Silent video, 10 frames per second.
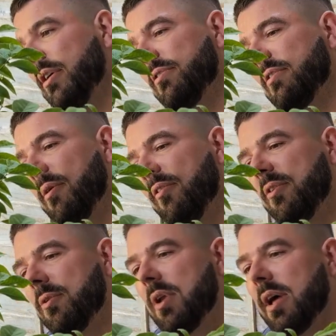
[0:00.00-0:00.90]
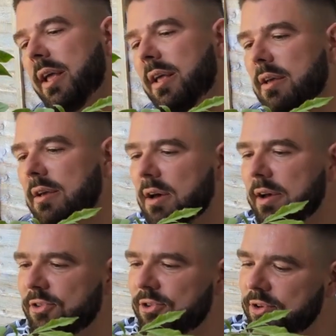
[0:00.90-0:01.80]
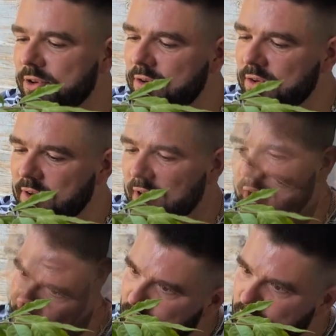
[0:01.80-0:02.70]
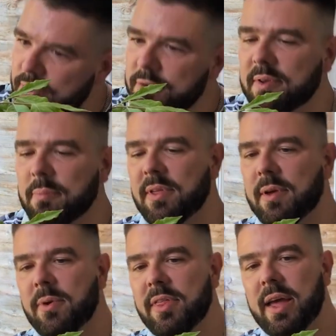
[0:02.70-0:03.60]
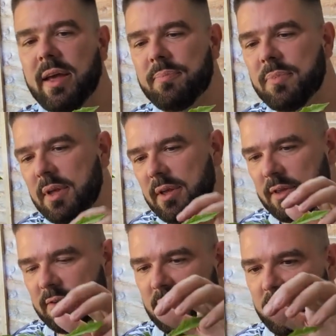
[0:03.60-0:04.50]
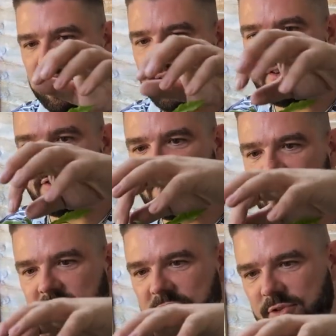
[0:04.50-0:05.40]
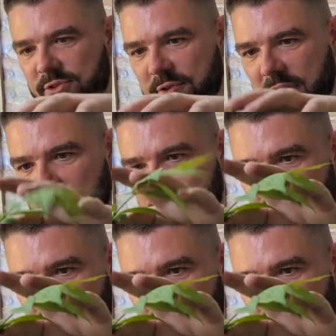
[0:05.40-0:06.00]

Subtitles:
So I feel like I should do something with it. So it's a shrub,